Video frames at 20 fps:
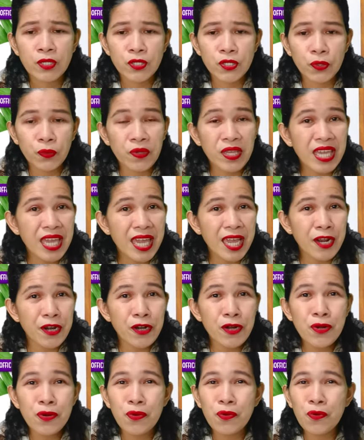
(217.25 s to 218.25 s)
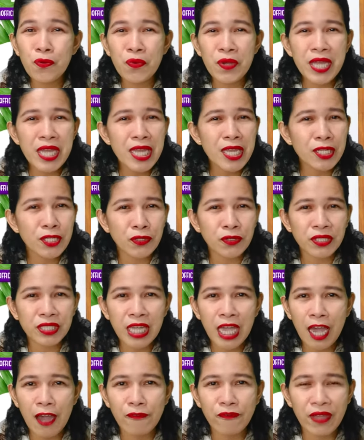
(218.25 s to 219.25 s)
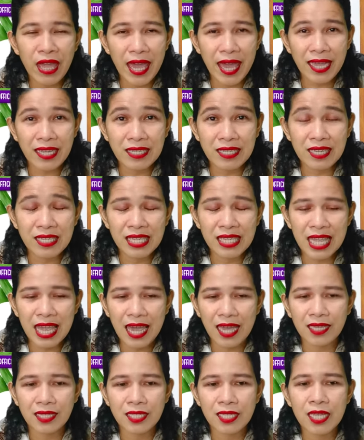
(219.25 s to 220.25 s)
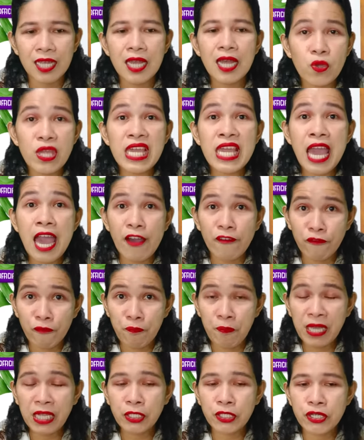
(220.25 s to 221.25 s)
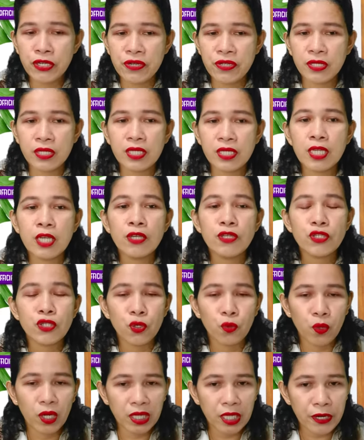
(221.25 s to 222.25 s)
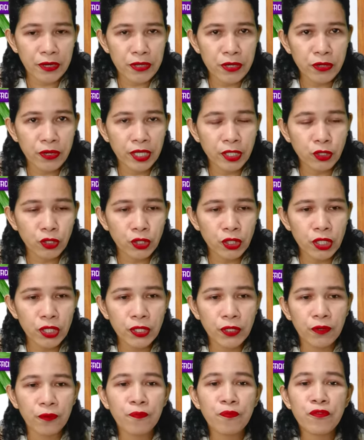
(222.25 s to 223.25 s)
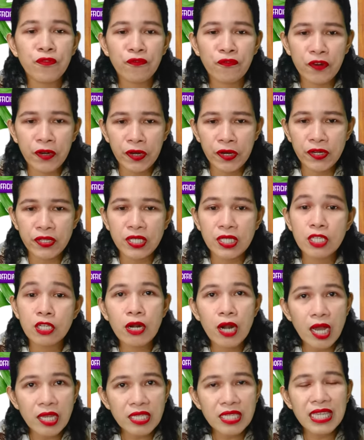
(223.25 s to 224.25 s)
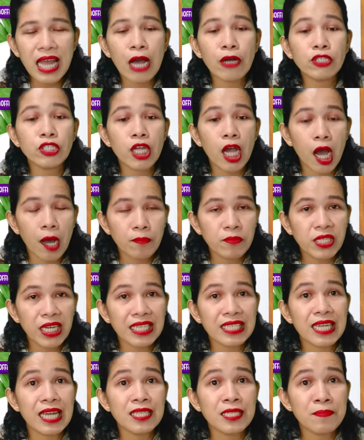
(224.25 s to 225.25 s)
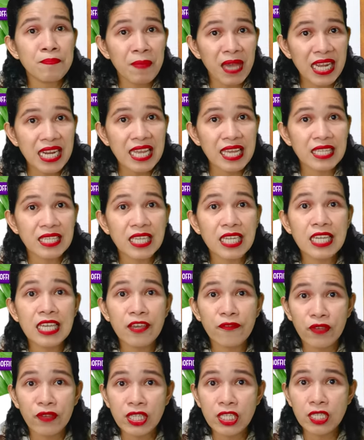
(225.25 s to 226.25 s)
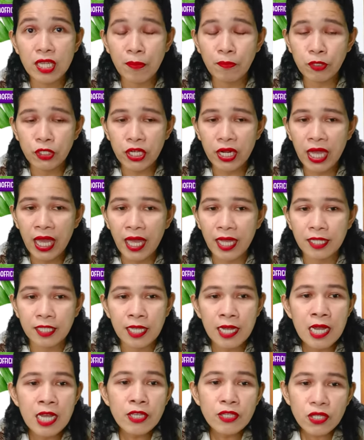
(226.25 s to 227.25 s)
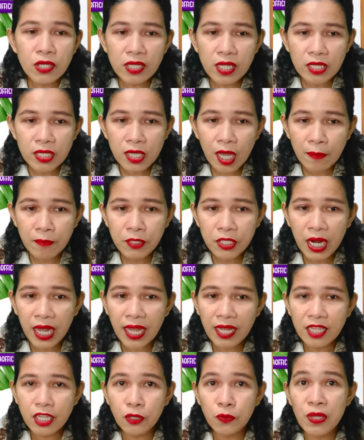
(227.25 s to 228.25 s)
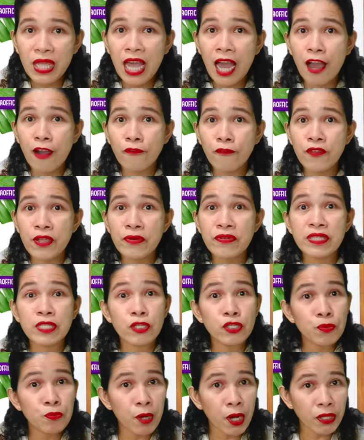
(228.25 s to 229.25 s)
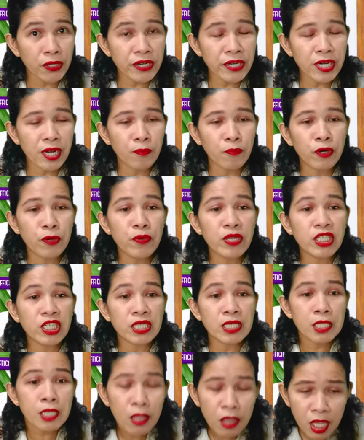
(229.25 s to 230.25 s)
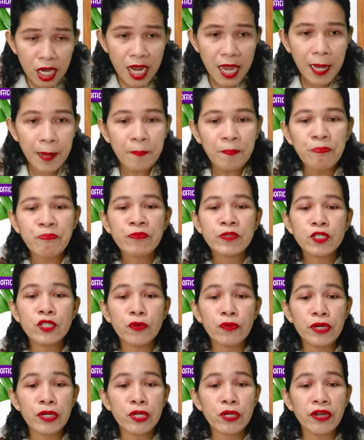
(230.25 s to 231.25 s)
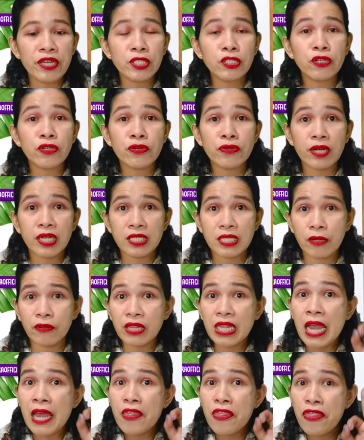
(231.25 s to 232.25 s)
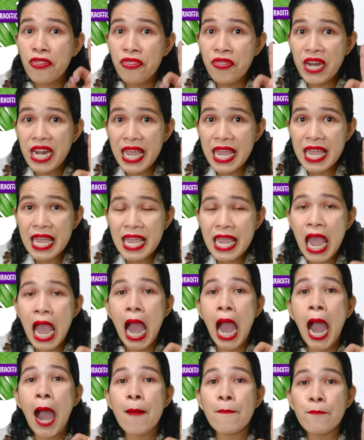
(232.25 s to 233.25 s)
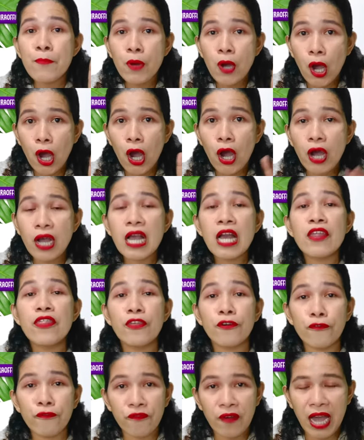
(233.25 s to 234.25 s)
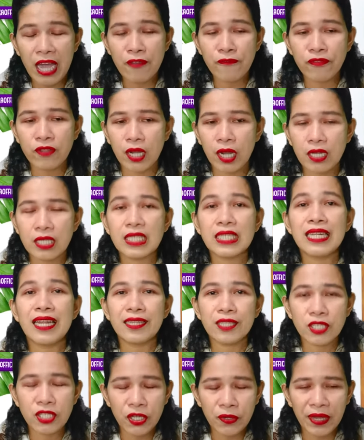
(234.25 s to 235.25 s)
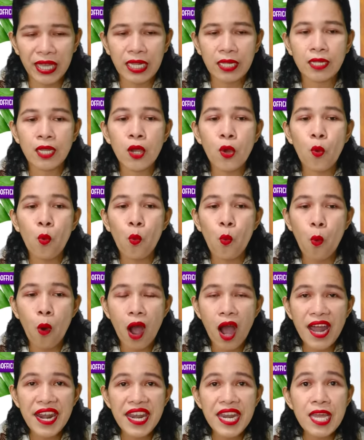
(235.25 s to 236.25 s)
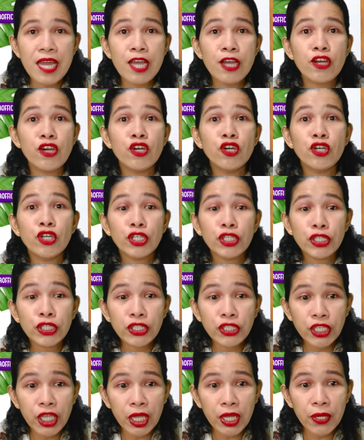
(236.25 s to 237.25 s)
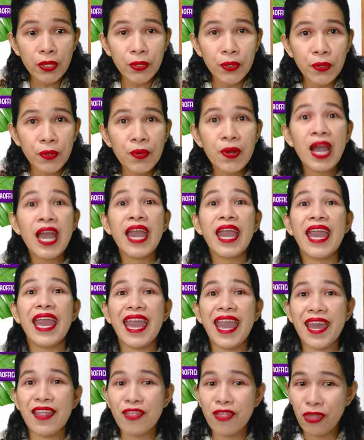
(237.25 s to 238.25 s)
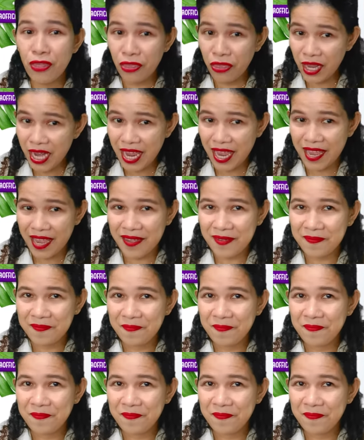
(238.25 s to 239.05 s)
So here, we don't have X's yet. We have pictures. So what are you going to do? First, cross out objects as many as the given subtrahend. So the subtrahend that we have here is the smaller number, which is 3. So we're going to cross out 3 among the 5 dots. Let's do it. 1, 2, and 3.